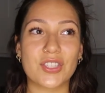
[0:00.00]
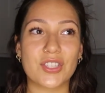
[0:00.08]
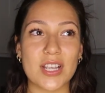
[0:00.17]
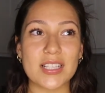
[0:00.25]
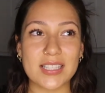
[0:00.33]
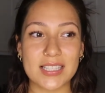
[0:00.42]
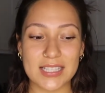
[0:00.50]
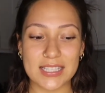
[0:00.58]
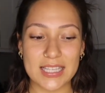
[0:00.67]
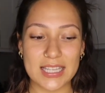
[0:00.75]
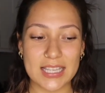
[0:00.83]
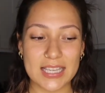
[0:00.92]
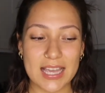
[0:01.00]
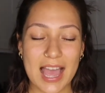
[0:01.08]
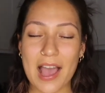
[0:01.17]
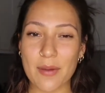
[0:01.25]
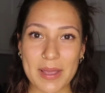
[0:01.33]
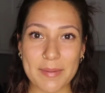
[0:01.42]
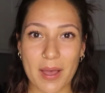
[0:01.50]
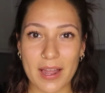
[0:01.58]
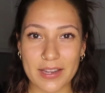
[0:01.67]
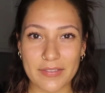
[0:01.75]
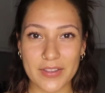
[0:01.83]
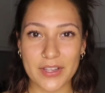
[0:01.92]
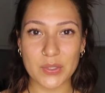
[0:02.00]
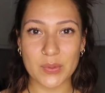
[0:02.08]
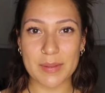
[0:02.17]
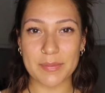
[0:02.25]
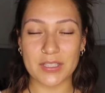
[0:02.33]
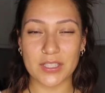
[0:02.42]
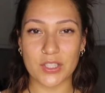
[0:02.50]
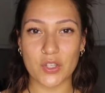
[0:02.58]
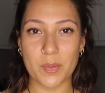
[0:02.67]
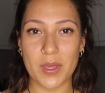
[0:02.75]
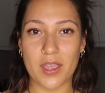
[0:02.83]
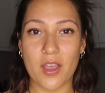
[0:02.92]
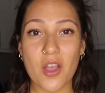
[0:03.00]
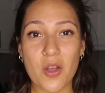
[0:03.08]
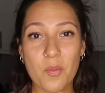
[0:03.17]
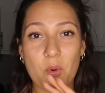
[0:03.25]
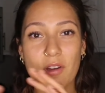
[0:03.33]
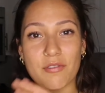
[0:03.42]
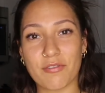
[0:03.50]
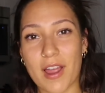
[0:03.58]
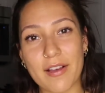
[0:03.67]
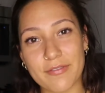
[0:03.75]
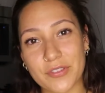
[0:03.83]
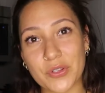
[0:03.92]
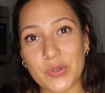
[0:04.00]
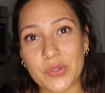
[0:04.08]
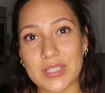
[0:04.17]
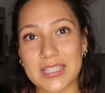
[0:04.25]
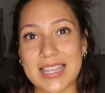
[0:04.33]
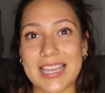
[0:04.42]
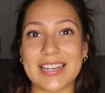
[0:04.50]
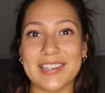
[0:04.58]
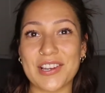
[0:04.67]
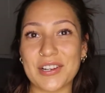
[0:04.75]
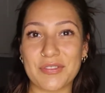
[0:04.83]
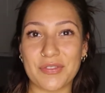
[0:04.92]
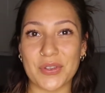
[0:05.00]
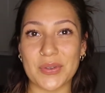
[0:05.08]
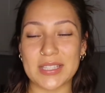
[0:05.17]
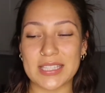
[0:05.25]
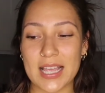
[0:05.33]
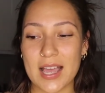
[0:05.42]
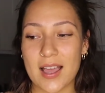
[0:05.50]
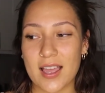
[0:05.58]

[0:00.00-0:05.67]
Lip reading: just to see how my body feels when I'm consuming more raw foods than cooked foods.